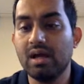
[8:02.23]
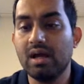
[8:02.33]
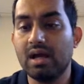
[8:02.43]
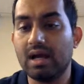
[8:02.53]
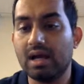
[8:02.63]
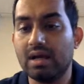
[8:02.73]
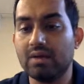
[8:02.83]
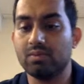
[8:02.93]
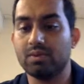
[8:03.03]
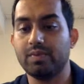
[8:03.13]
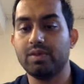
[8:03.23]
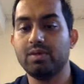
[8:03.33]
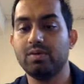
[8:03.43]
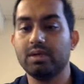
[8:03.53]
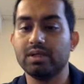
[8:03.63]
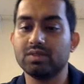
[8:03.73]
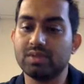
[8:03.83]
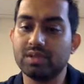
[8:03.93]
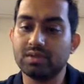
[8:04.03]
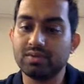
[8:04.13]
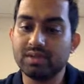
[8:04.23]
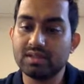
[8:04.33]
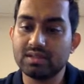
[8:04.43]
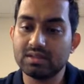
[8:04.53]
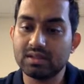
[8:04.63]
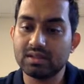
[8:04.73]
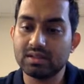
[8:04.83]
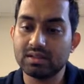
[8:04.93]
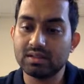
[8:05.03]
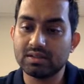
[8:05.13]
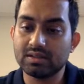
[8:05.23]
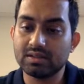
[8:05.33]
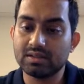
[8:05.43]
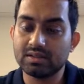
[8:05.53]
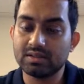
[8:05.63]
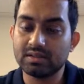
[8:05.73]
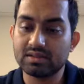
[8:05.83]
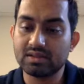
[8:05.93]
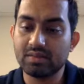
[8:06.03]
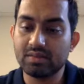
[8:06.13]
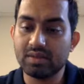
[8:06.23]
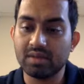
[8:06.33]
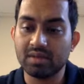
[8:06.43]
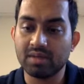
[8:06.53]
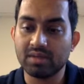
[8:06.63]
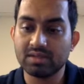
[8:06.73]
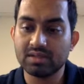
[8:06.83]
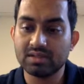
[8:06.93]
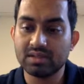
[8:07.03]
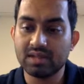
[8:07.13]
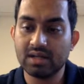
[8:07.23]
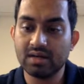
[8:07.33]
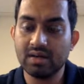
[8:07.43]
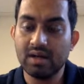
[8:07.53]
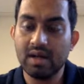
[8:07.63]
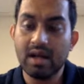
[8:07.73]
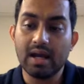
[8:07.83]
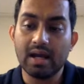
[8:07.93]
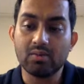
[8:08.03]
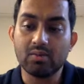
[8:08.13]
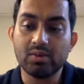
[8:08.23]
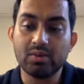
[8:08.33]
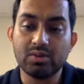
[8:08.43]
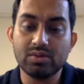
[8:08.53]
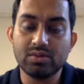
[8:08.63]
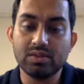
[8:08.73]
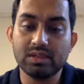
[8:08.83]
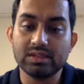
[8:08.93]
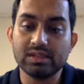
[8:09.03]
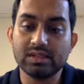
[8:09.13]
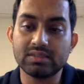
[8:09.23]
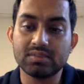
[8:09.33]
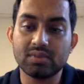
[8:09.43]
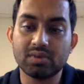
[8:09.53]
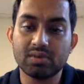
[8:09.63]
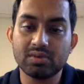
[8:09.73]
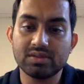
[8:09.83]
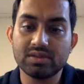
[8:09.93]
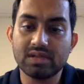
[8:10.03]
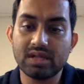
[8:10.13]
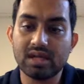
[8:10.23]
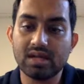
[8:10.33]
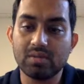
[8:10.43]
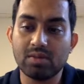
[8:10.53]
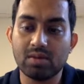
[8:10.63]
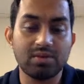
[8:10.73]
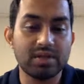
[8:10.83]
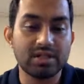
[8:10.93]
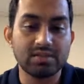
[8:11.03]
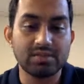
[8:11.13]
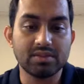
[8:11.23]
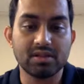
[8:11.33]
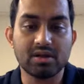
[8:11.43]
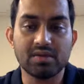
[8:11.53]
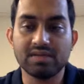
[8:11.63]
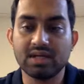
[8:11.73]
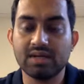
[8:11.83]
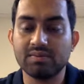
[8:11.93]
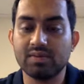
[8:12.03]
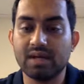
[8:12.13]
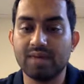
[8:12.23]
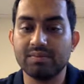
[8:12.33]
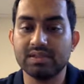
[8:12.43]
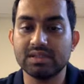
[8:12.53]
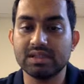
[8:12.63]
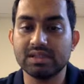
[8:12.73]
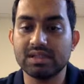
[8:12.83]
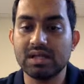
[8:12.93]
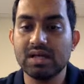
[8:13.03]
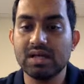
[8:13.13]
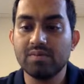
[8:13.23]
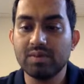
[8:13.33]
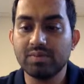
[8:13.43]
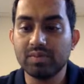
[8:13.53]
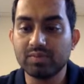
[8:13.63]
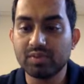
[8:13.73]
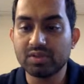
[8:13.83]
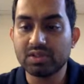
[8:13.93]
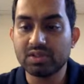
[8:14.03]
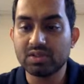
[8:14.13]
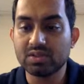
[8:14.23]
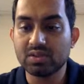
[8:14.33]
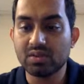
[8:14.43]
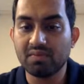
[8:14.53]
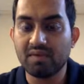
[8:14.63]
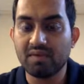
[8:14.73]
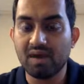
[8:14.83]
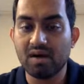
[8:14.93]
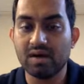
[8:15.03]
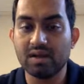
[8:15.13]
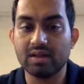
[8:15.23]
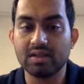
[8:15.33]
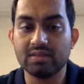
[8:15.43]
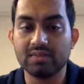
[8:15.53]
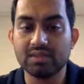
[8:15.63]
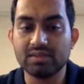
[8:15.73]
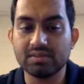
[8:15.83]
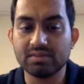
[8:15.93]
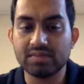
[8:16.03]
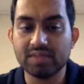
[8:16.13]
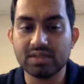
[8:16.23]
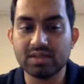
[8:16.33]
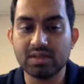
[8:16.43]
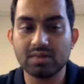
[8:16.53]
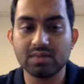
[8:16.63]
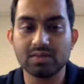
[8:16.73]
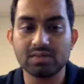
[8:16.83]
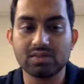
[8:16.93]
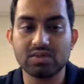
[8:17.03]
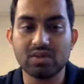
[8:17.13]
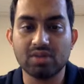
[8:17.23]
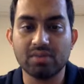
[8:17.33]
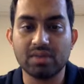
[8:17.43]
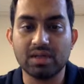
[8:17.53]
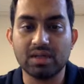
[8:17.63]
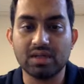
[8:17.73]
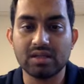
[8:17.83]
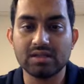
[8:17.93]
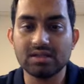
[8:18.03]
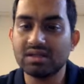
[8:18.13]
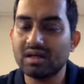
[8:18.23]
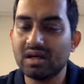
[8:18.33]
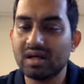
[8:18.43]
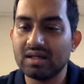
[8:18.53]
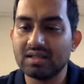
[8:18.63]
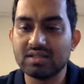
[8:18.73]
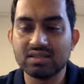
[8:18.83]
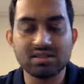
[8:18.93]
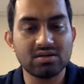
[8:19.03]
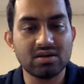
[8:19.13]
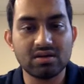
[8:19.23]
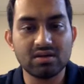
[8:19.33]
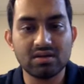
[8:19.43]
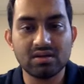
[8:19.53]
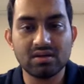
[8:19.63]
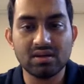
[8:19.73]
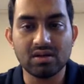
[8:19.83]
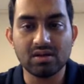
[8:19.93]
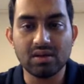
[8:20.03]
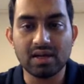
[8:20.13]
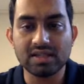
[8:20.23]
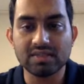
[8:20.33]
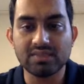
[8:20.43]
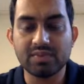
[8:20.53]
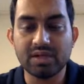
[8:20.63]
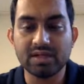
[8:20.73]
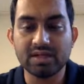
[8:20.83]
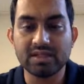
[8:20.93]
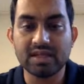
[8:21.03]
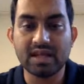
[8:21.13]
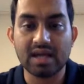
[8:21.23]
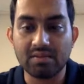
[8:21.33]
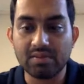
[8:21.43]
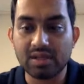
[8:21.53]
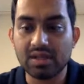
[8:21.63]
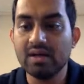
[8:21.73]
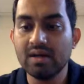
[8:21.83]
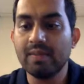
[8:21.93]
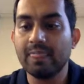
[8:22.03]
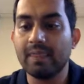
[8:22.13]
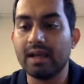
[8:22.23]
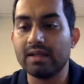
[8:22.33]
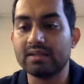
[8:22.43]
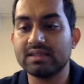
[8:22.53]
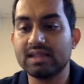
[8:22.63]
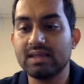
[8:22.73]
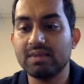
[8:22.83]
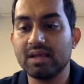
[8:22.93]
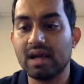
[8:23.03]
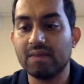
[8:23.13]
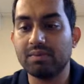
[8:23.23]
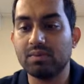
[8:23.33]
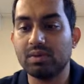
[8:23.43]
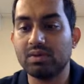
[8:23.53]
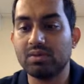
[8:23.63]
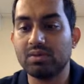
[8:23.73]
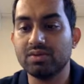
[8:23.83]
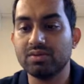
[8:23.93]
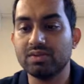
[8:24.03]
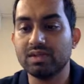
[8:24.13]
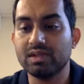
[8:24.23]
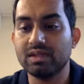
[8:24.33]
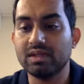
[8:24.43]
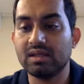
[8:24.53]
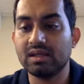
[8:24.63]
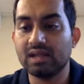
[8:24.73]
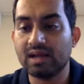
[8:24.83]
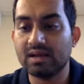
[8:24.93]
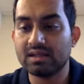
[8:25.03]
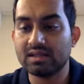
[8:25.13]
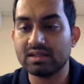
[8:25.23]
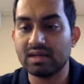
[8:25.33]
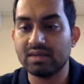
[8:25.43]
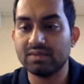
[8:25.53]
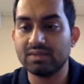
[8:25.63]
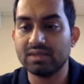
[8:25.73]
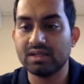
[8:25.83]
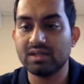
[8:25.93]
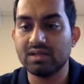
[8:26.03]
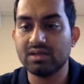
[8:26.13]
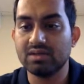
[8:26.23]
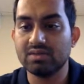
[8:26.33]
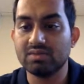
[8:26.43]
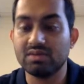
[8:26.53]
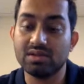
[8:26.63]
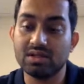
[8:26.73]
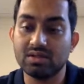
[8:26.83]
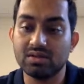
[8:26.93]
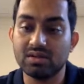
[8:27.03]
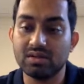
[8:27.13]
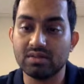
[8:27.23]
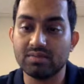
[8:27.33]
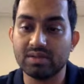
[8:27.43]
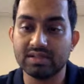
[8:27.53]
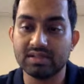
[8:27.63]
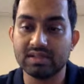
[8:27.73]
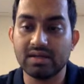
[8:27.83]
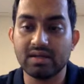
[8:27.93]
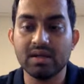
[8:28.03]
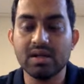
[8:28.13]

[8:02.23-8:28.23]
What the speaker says: And what we do is we increase the sharpening amount slider, and when you do this, it's important to stay in moderation, because a lot of times what happens is people push it so far that the picture almost looks choppy, and it is just not, you know, as pretty as it can be. And the same can happen when you're using the clarity slider, which I didn't use, maybe I should, in the presence area.